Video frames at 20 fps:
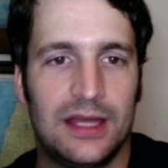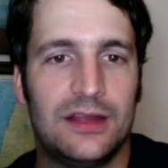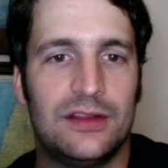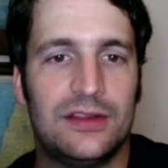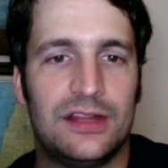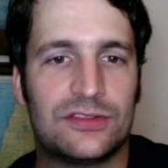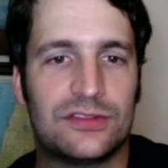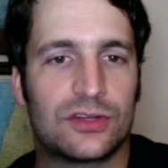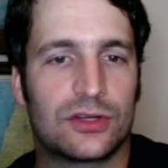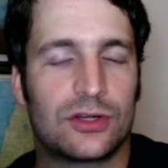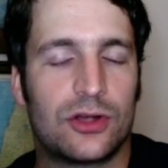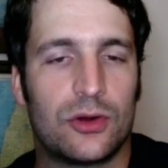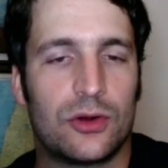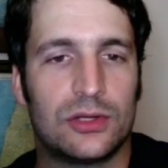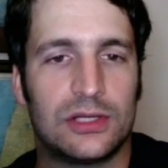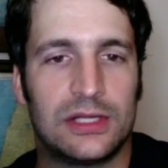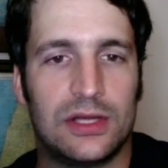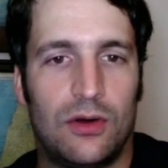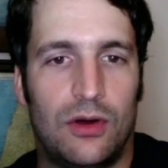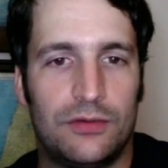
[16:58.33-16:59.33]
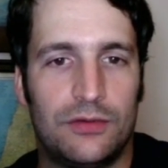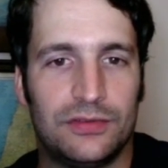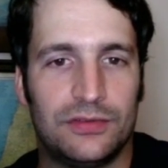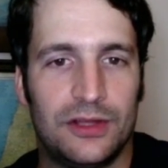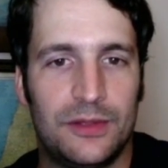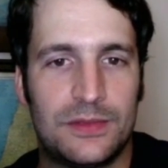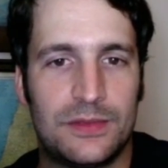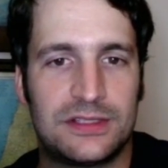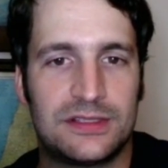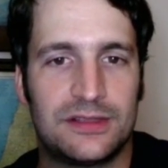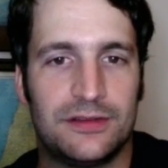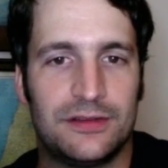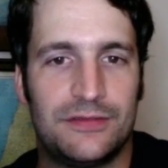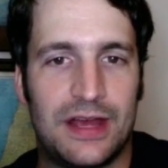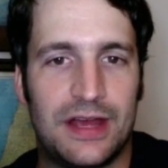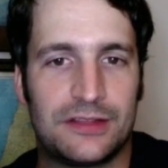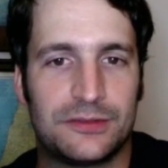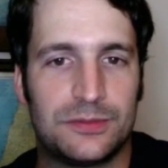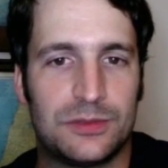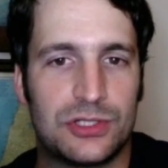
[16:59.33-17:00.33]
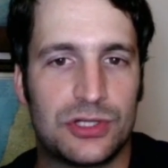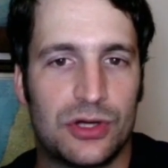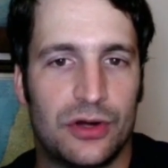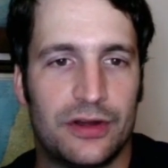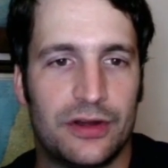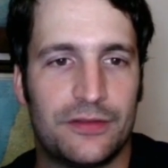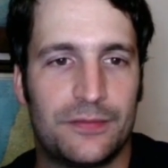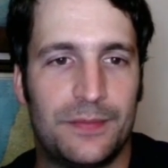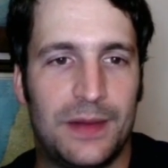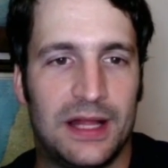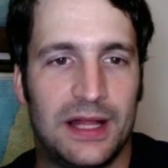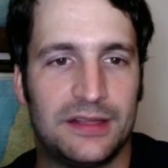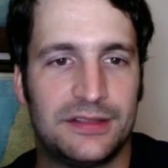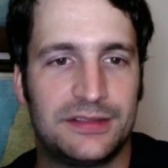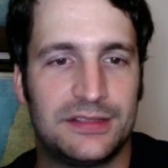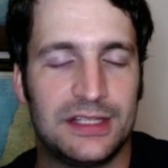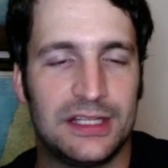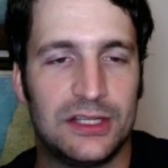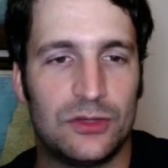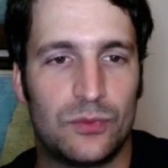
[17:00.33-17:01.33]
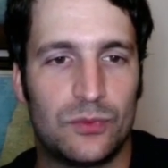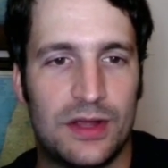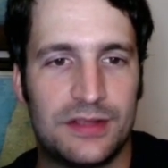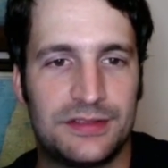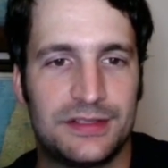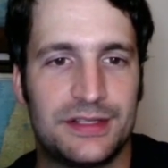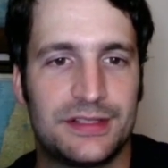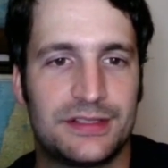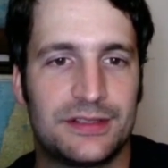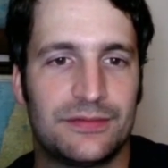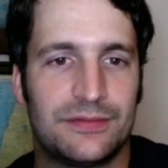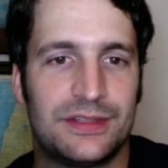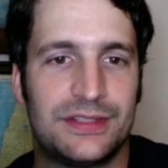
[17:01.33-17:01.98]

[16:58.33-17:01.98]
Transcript: These are currently off limits to the vast majority of Palestinian residents of the